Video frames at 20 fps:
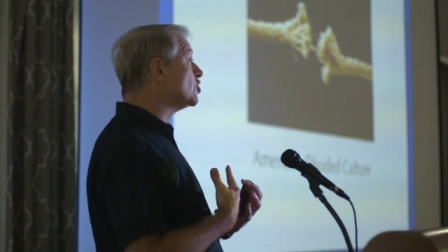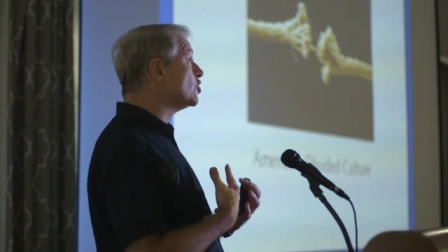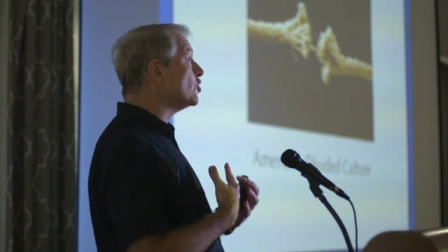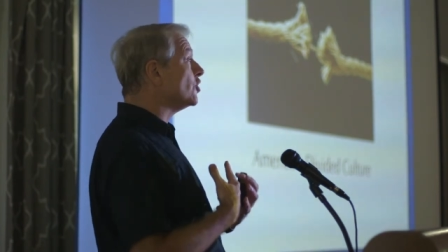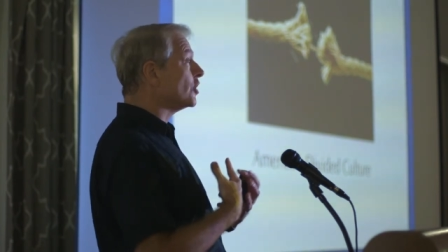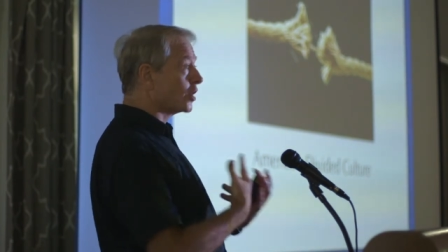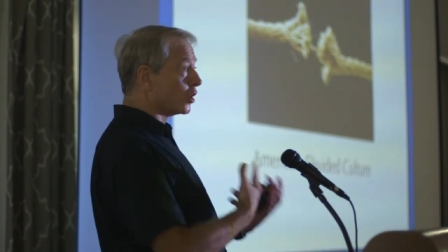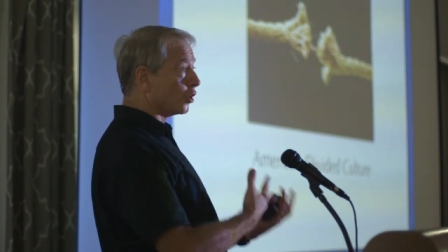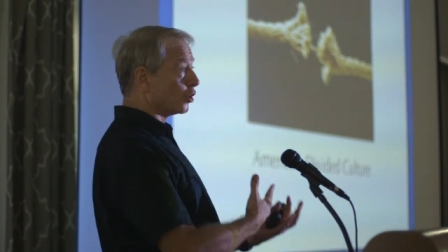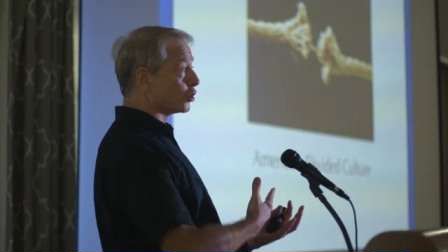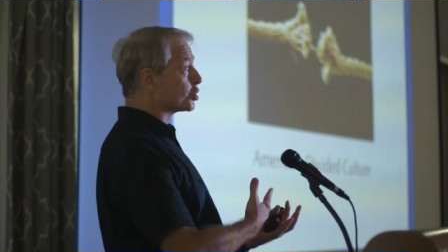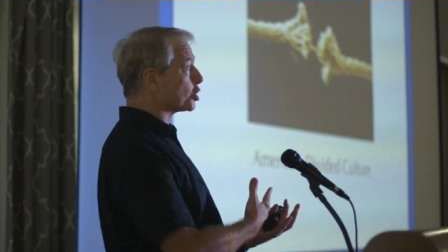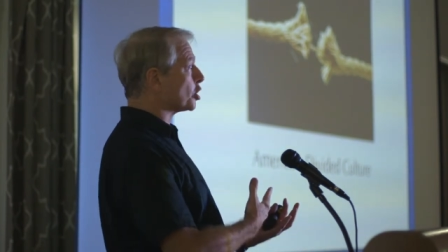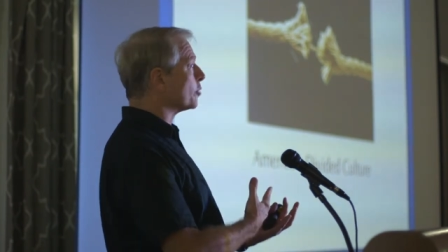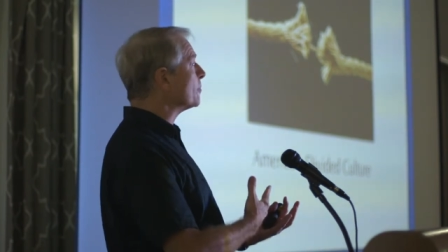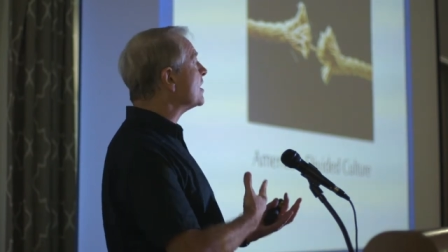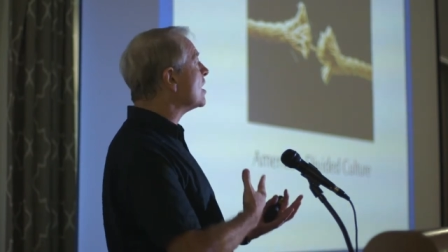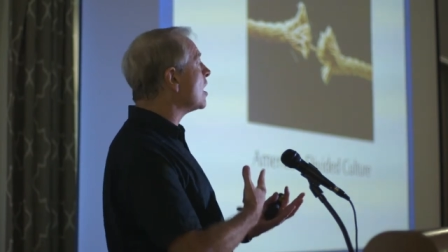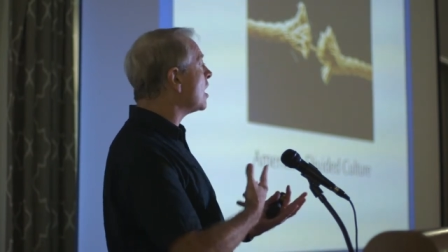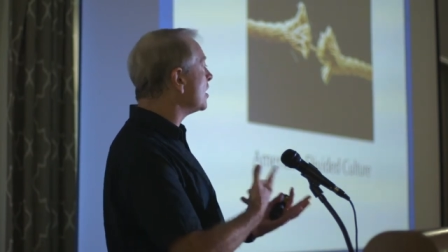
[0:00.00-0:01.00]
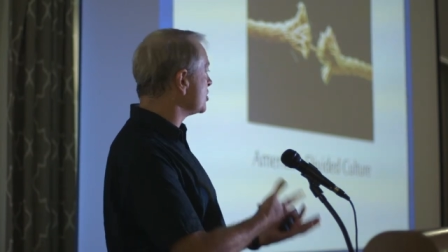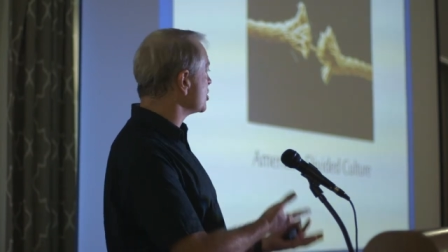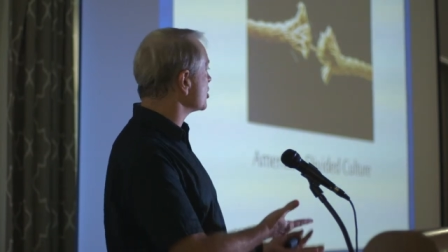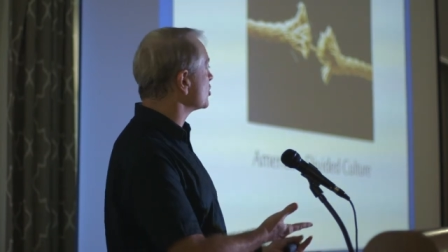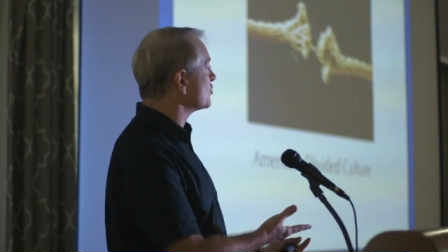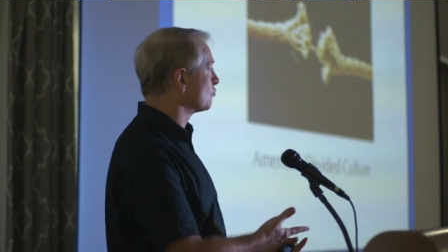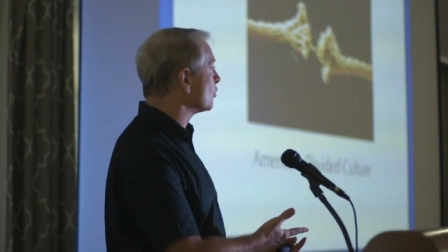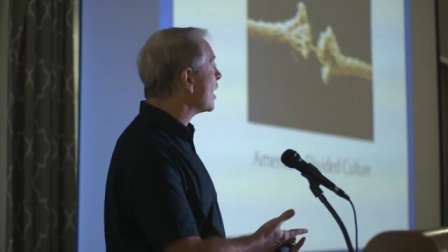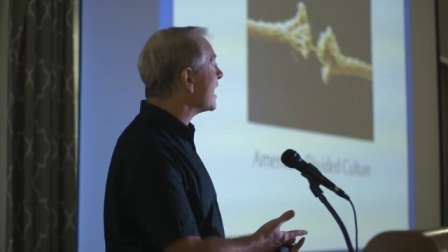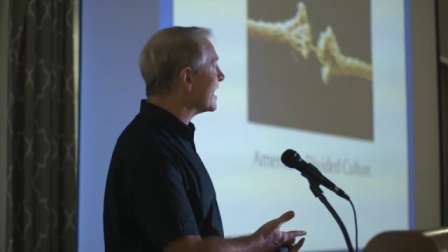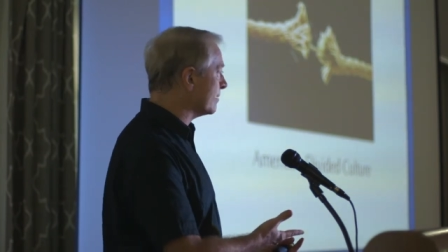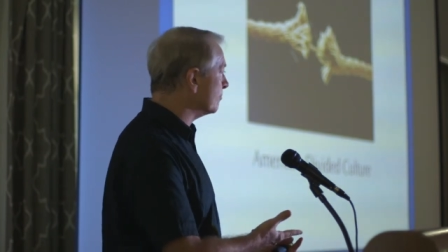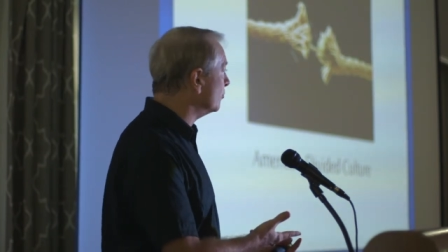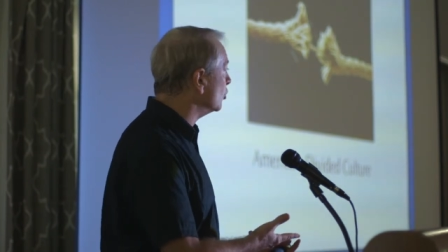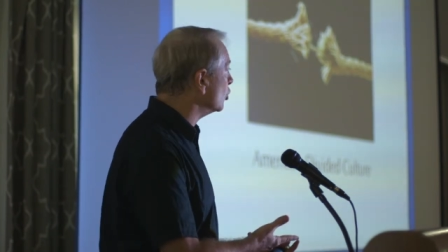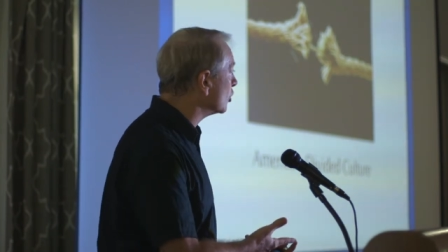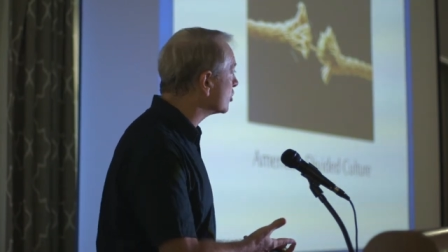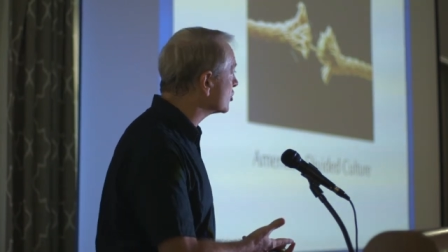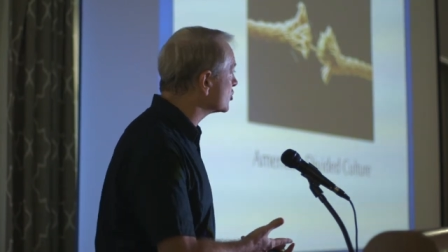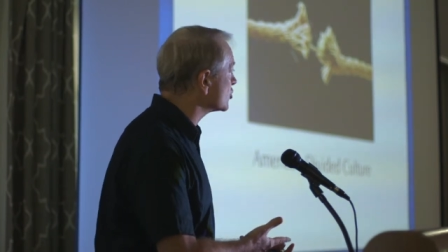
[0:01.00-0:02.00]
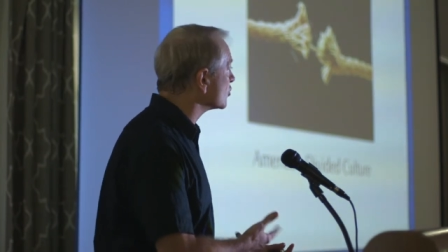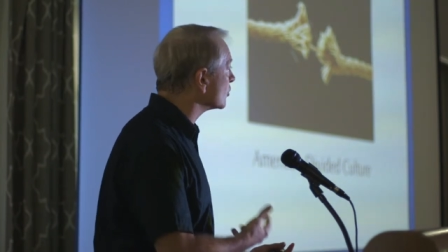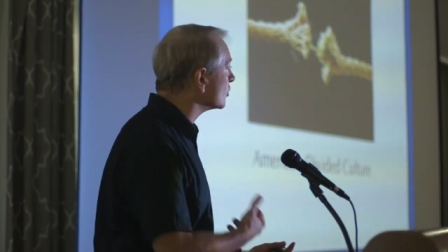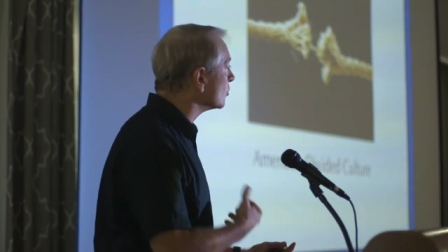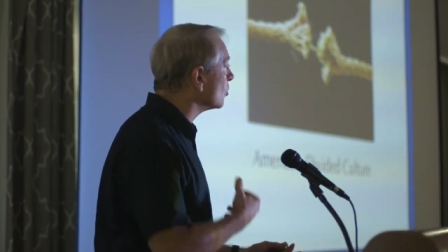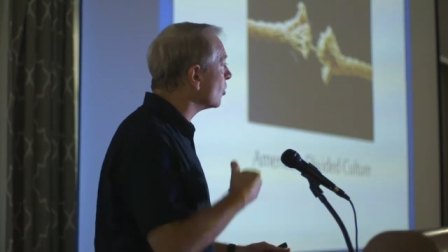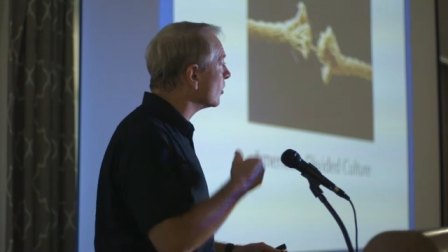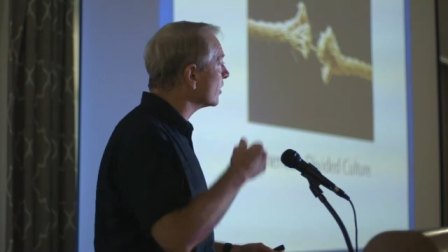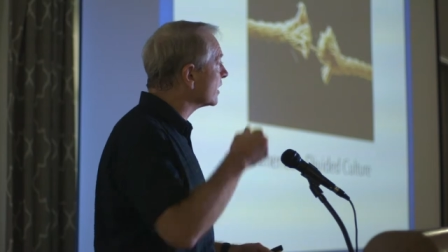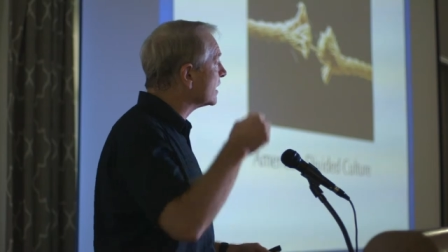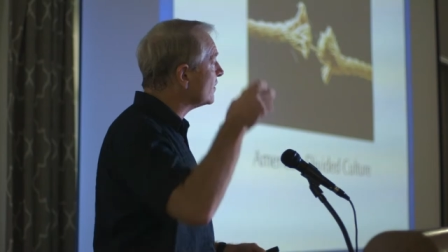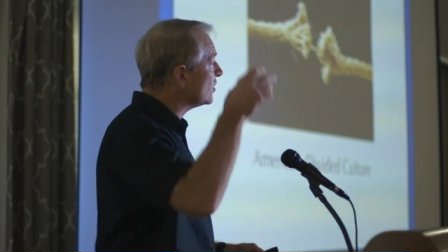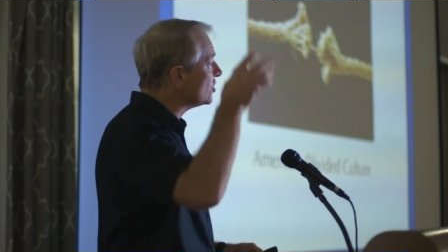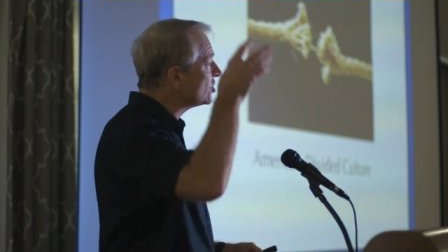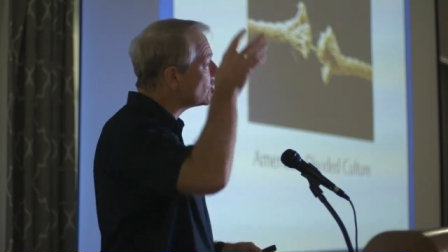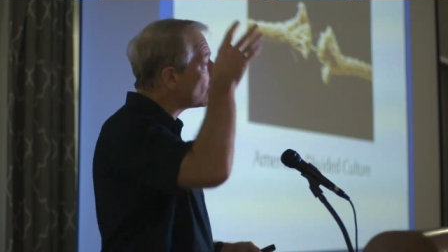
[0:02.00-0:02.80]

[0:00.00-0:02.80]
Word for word: to the culture beyond just writing books or, or giving